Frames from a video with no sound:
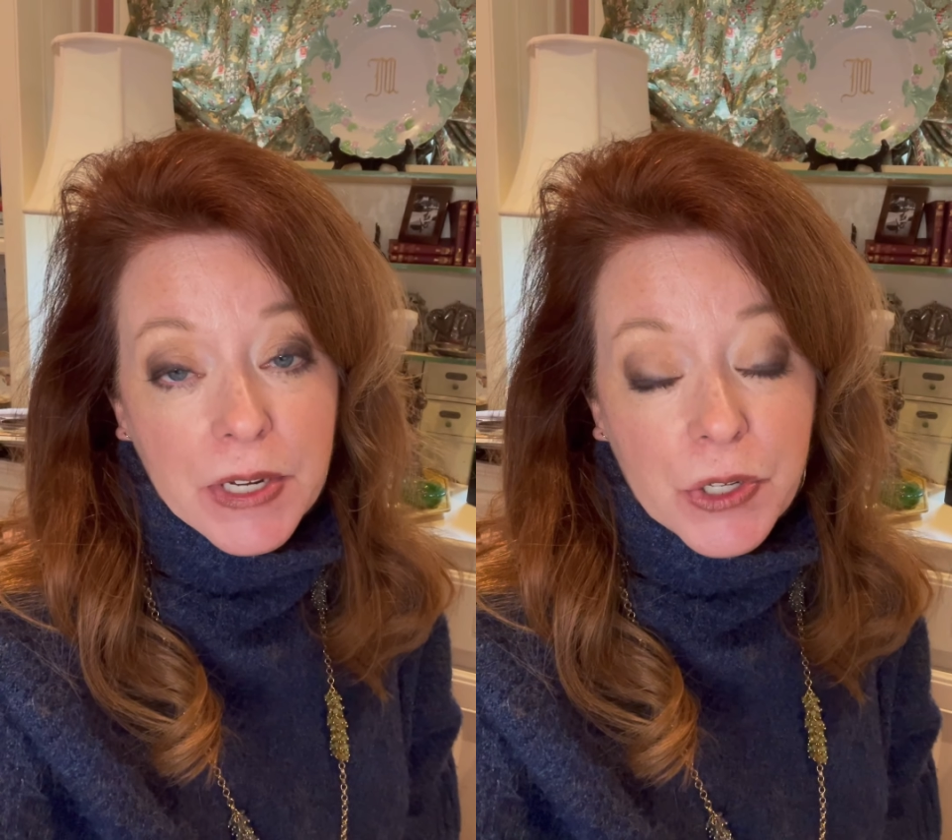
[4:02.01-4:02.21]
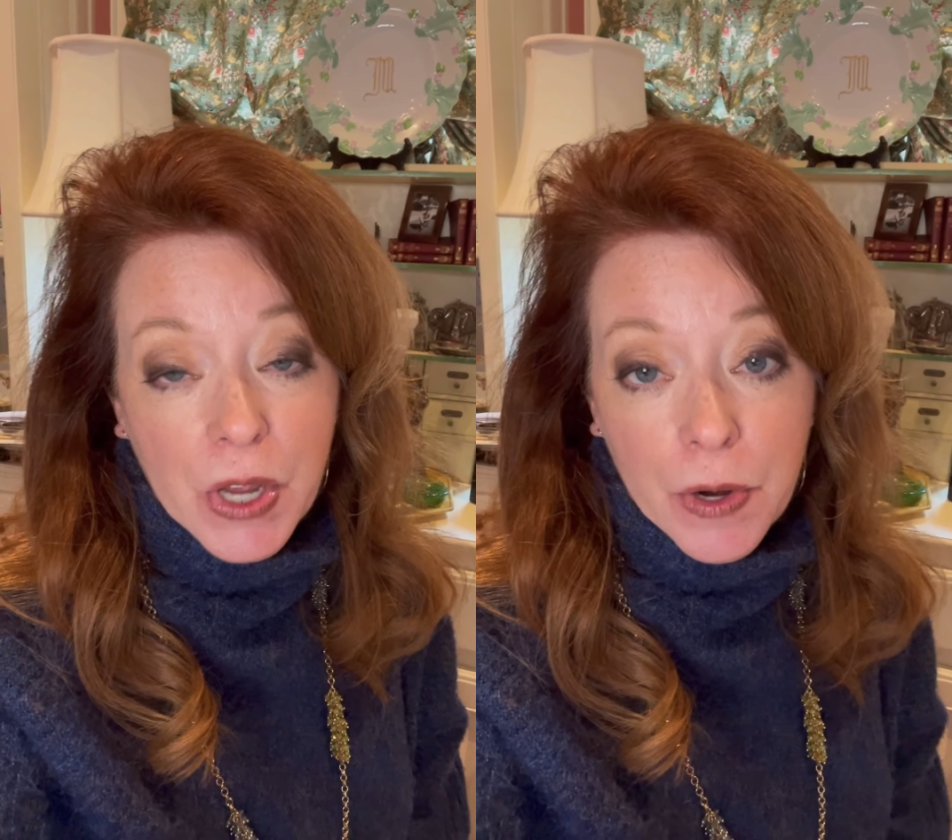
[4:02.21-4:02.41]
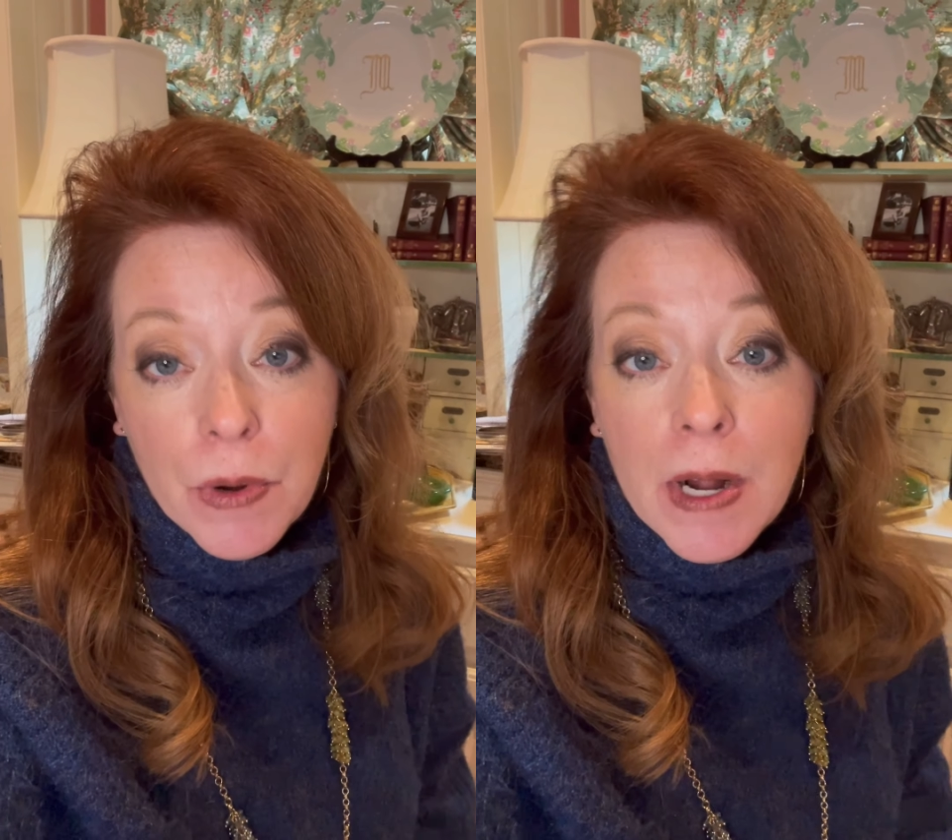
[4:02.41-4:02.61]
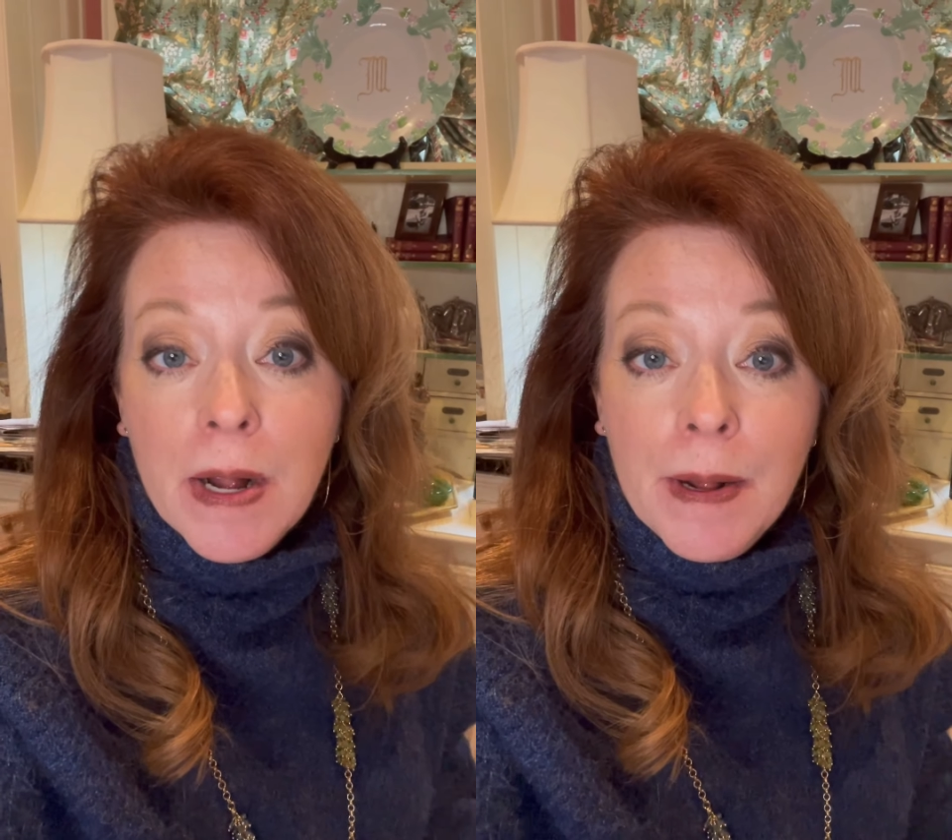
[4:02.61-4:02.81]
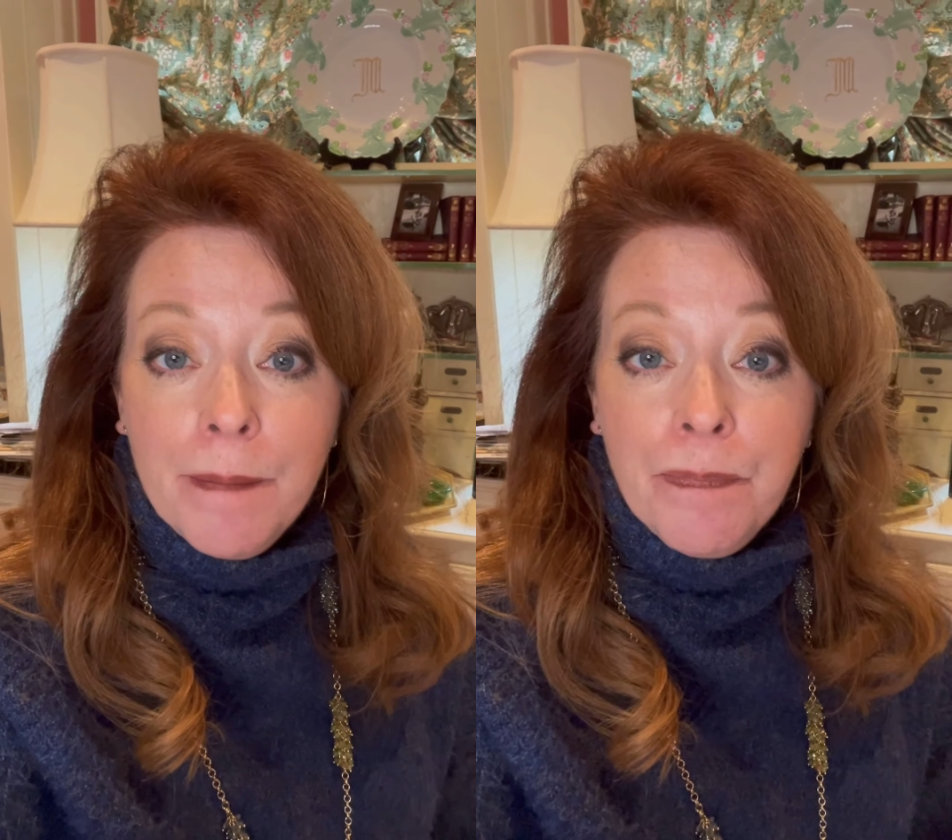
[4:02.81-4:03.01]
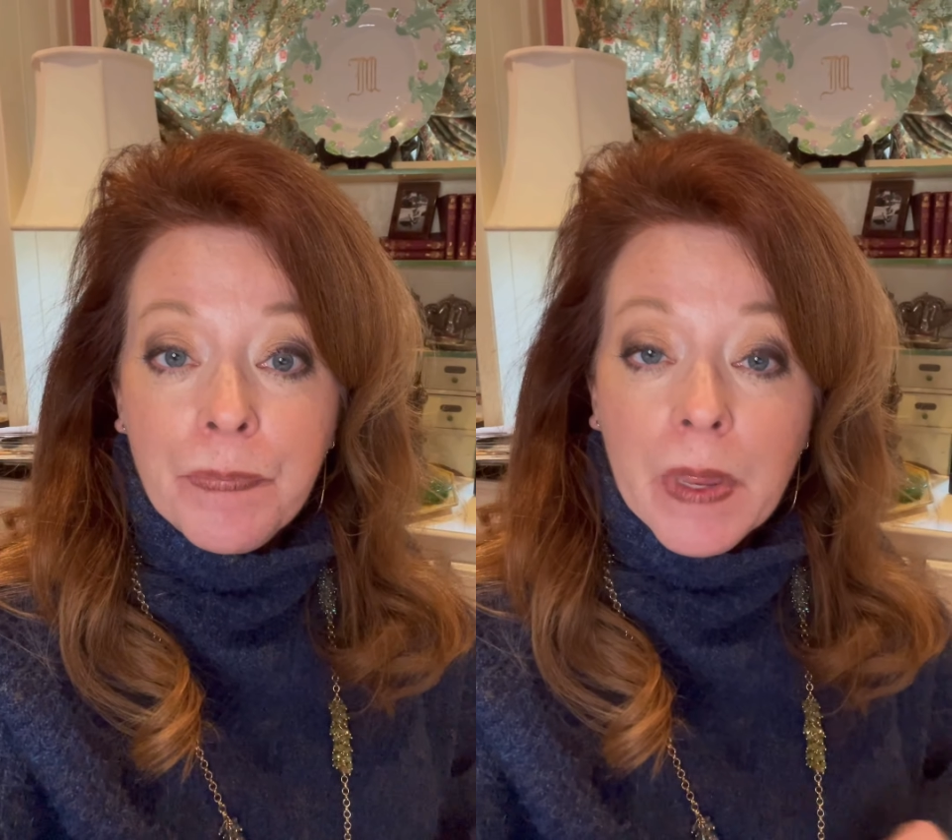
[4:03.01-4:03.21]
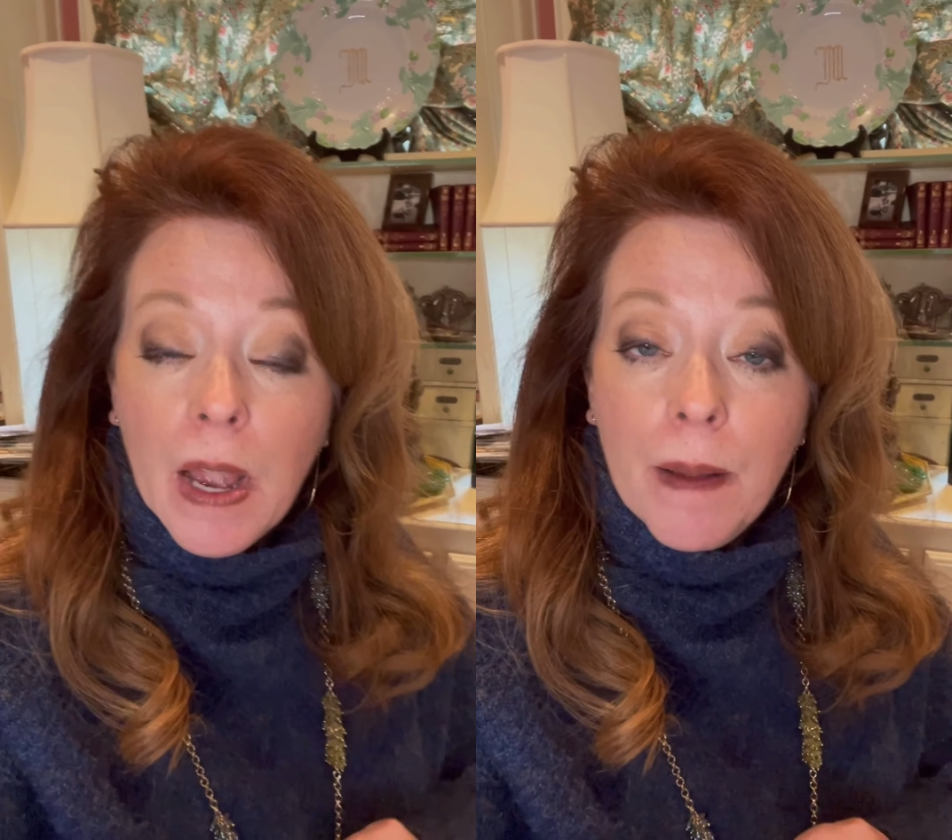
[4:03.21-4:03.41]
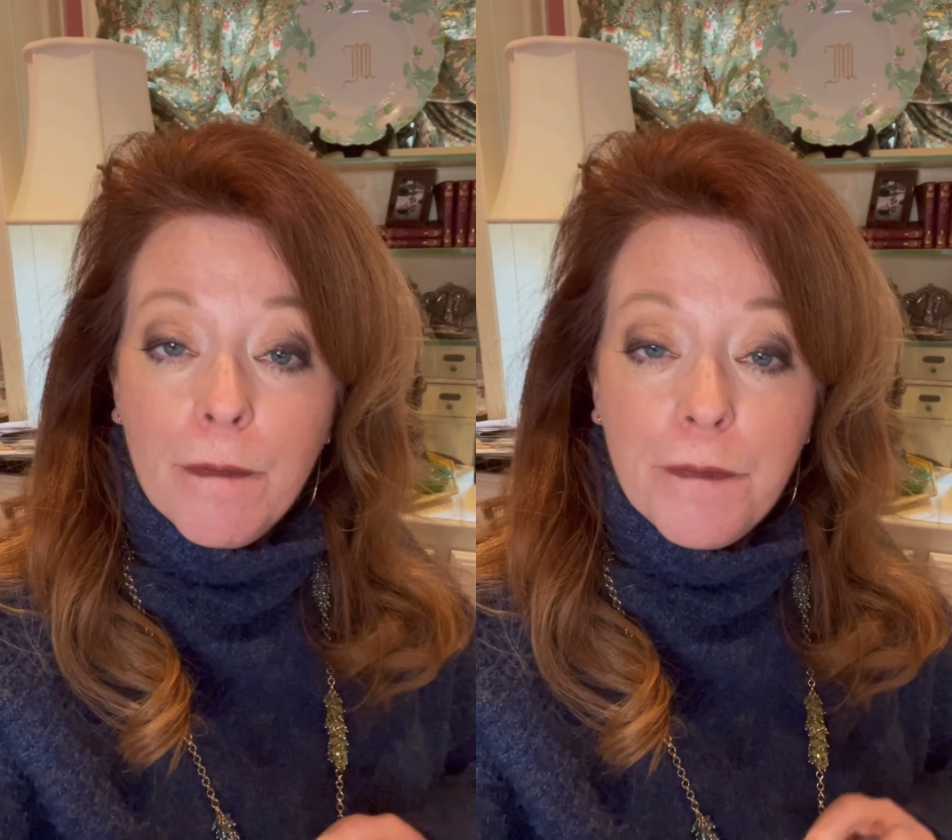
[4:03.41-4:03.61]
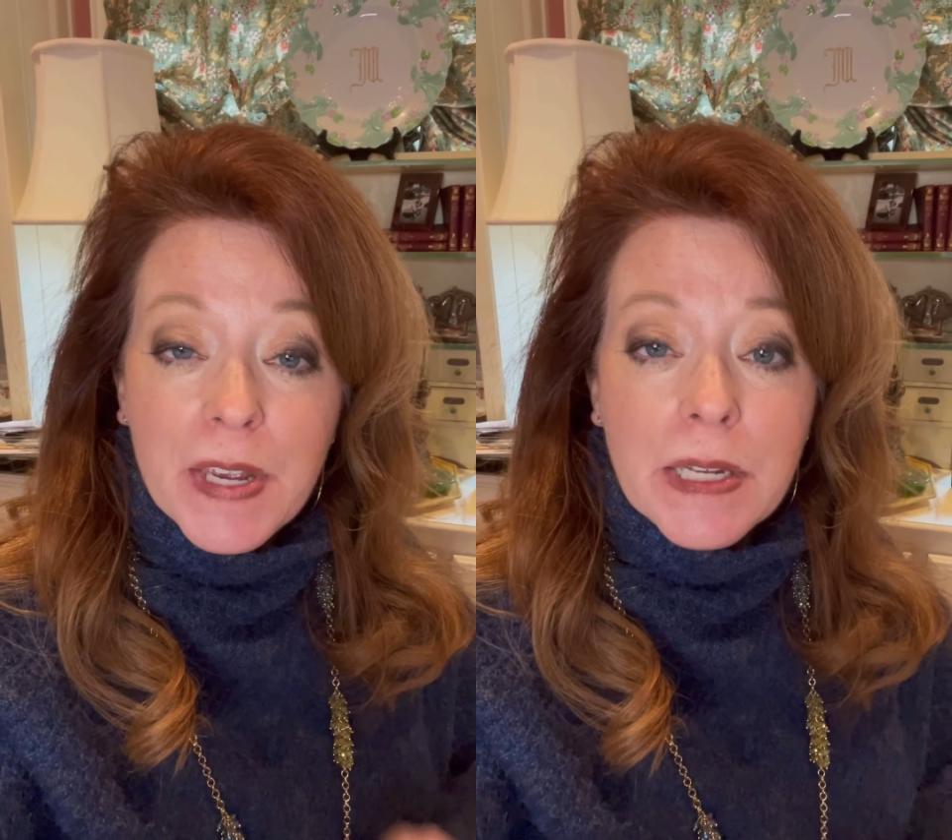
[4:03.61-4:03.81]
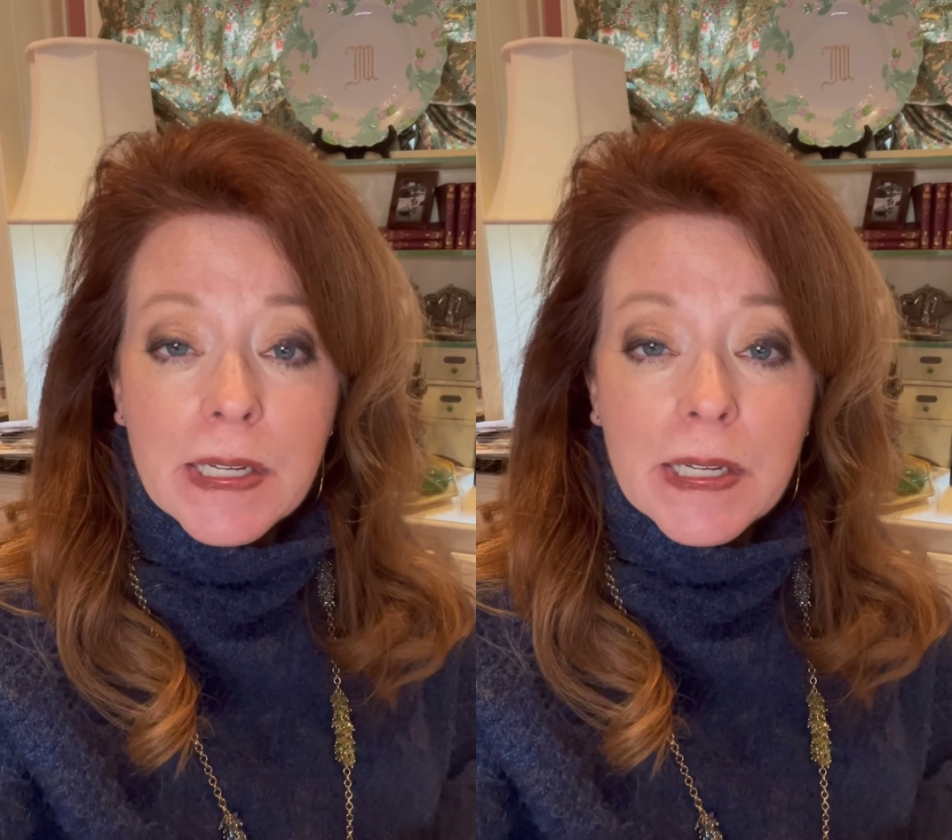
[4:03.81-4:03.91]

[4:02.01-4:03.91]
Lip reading: So feed